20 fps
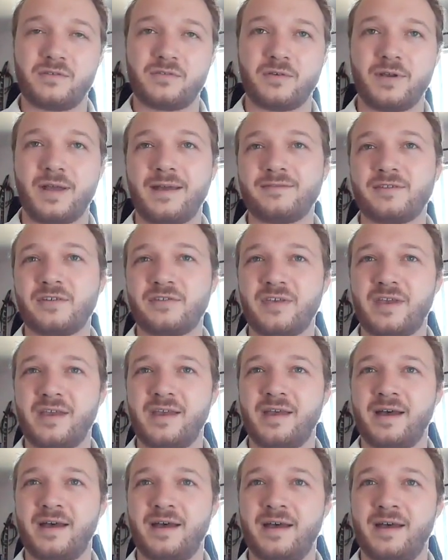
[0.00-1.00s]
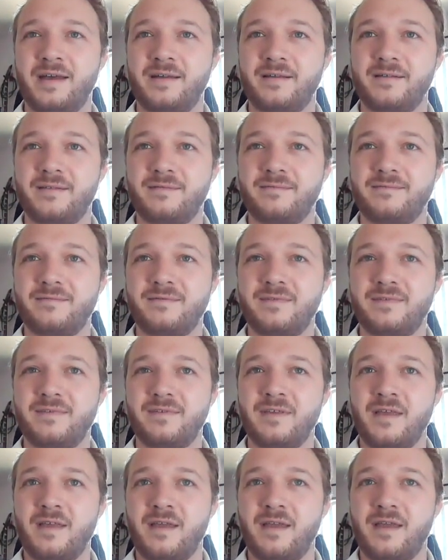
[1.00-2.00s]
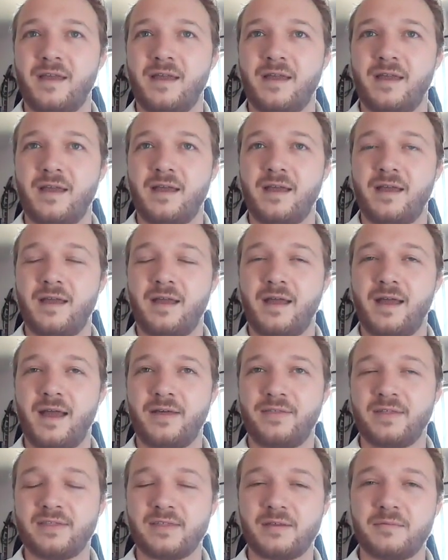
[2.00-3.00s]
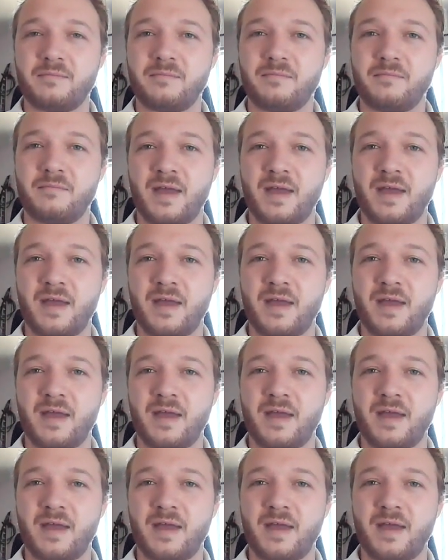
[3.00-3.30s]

so I have to say, uh, I think that